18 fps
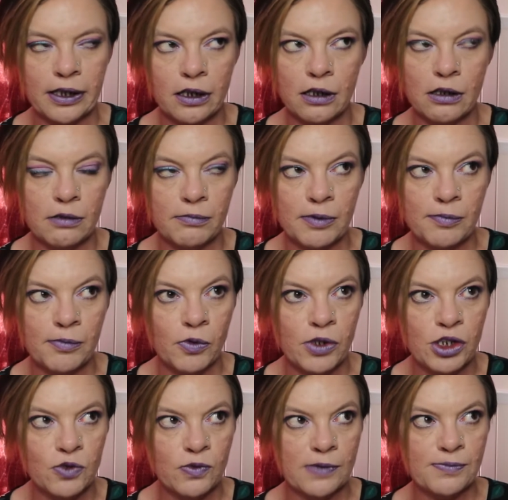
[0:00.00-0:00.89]
I can't remember
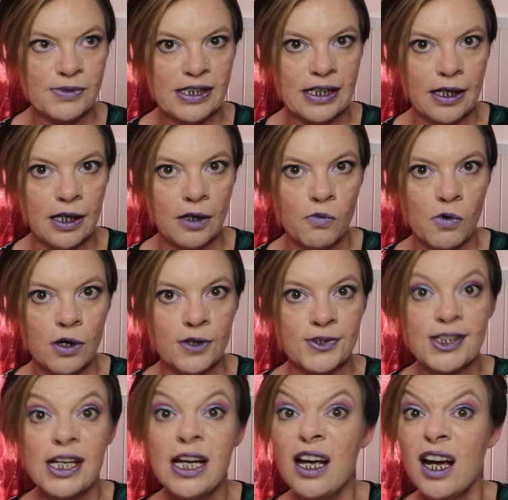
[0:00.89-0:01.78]
which website it
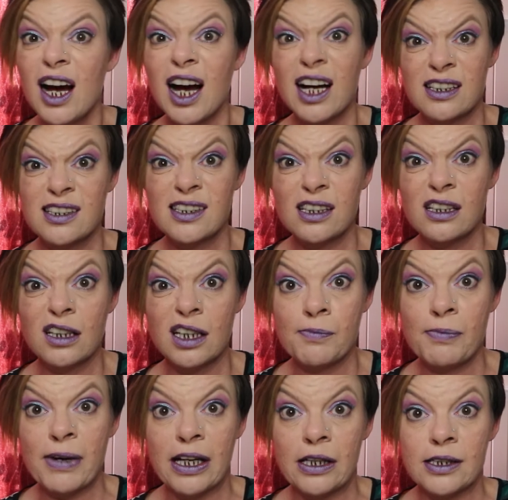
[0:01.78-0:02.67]
was. I'd certainly
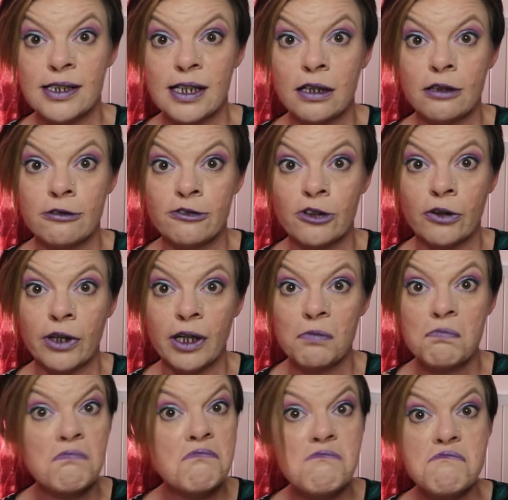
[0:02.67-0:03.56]
pay a tenner for it.